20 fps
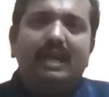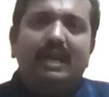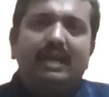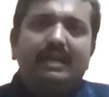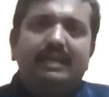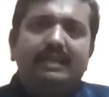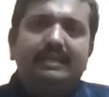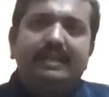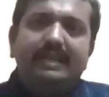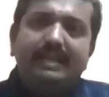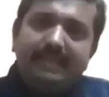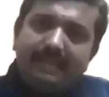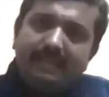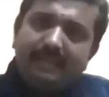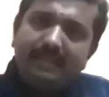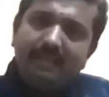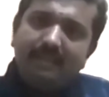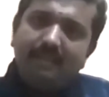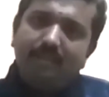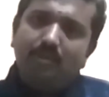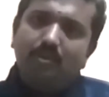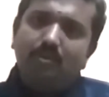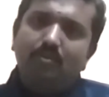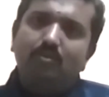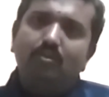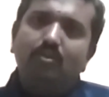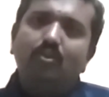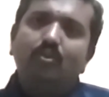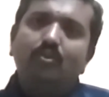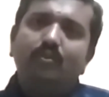And then you
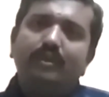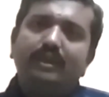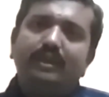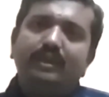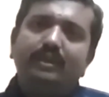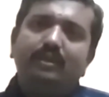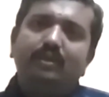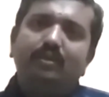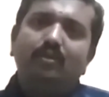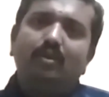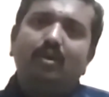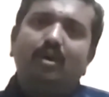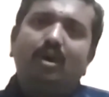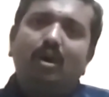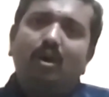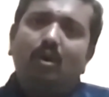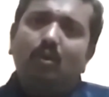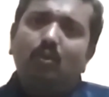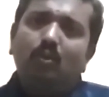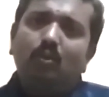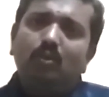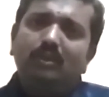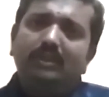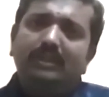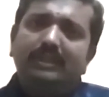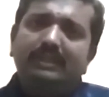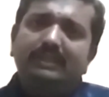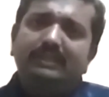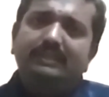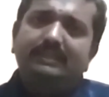move into how
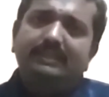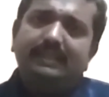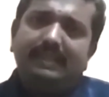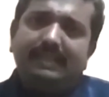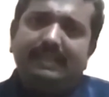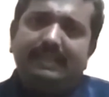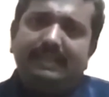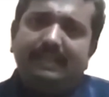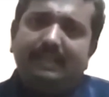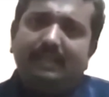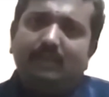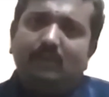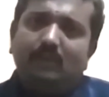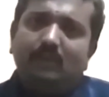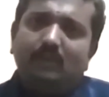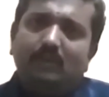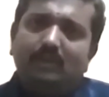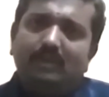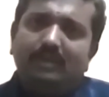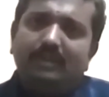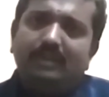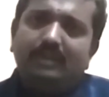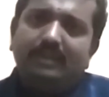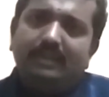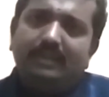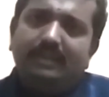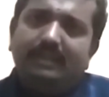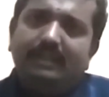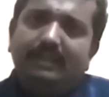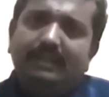this genetic code
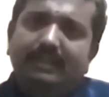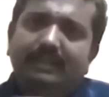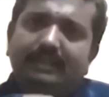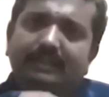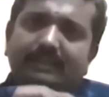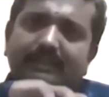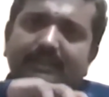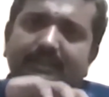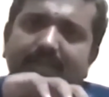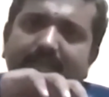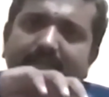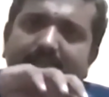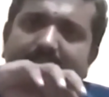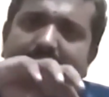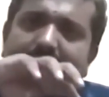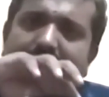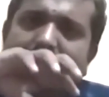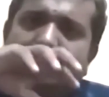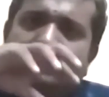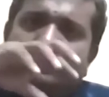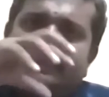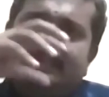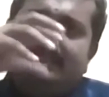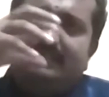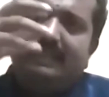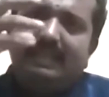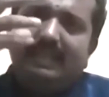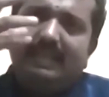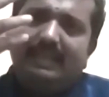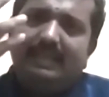is
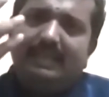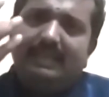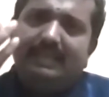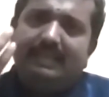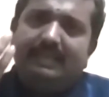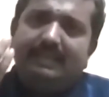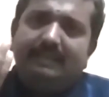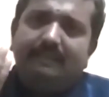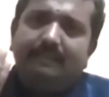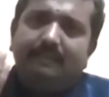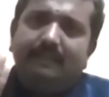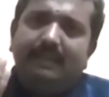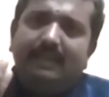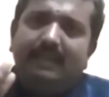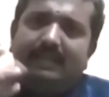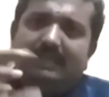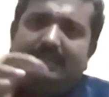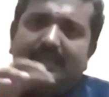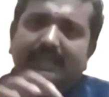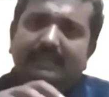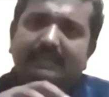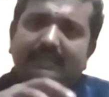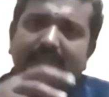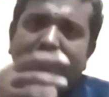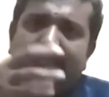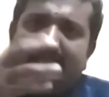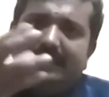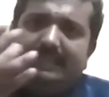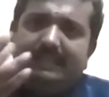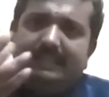transcribed and
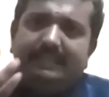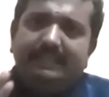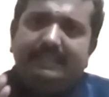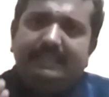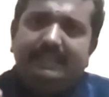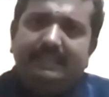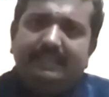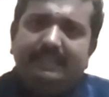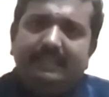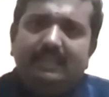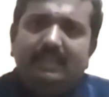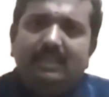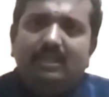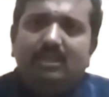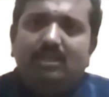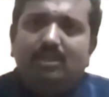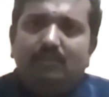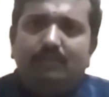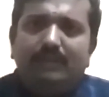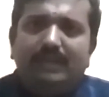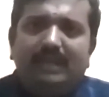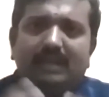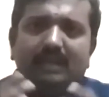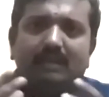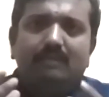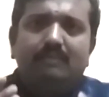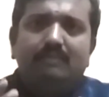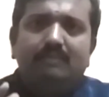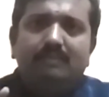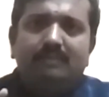translated to
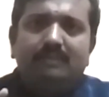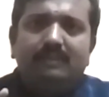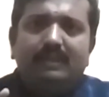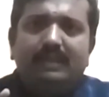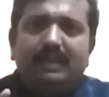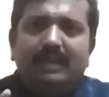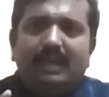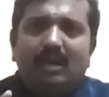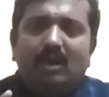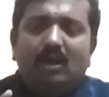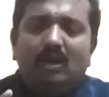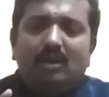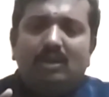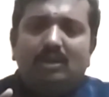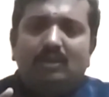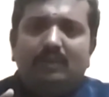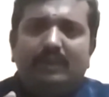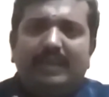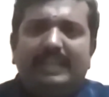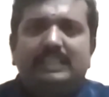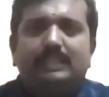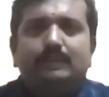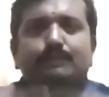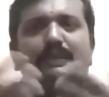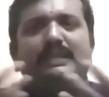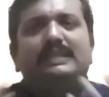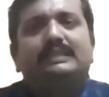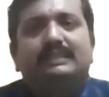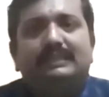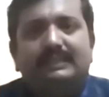become or to
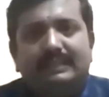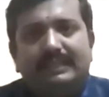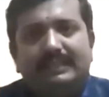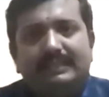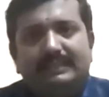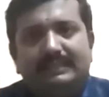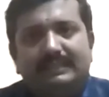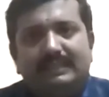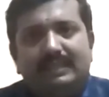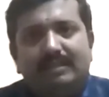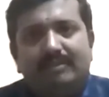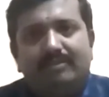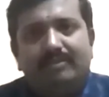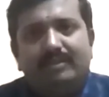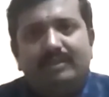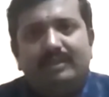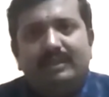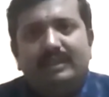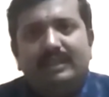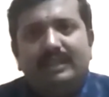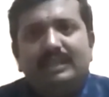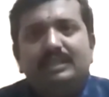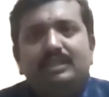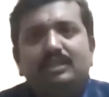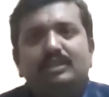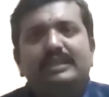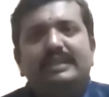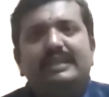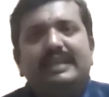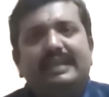express itself
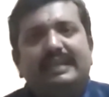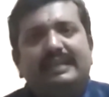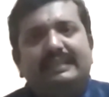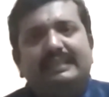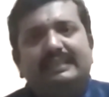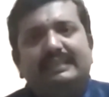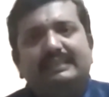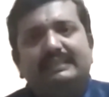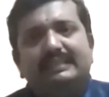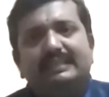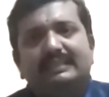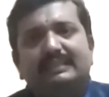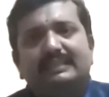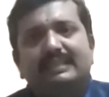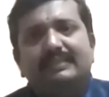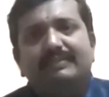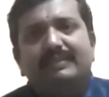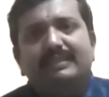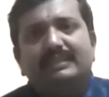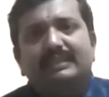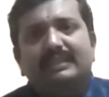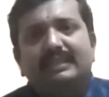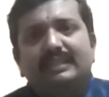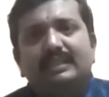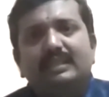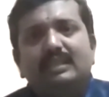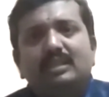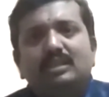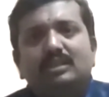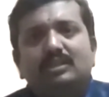into the characteristics that we see.